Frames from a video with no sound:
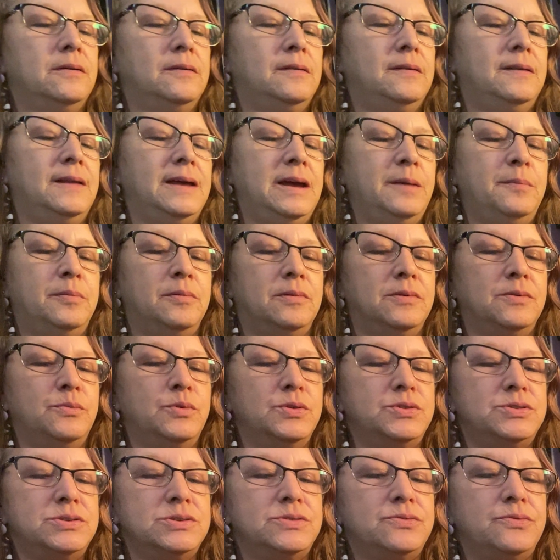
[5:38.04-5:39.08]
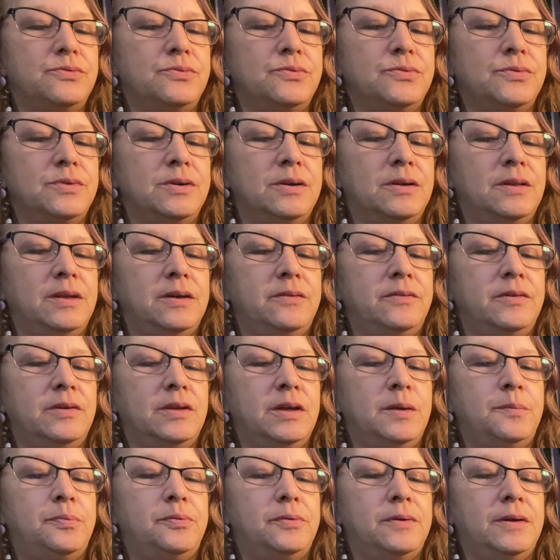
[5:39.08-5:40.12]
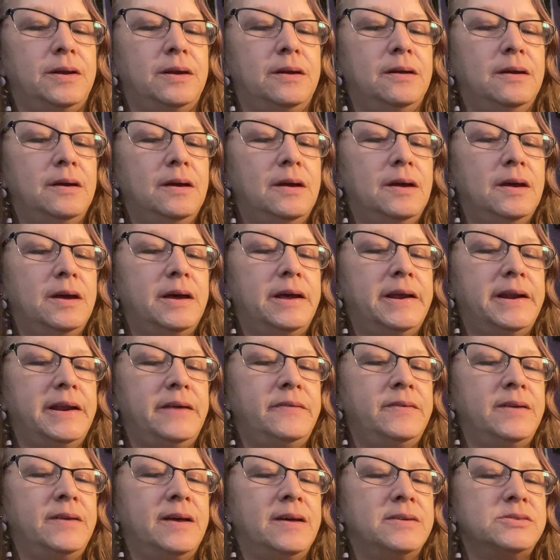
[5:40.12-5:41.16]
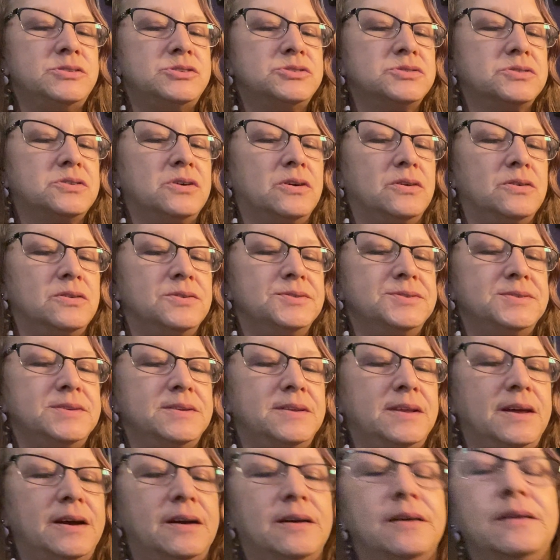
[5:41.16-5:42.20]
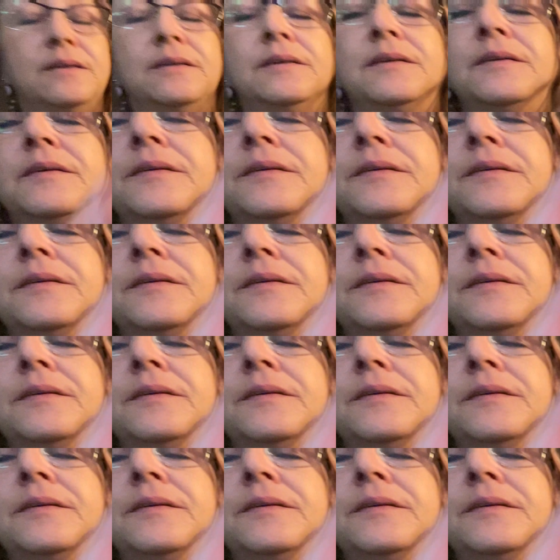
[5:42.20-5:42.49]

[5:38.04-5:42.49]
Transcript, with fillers: label, which is really, really pretty. It even has skulls in there,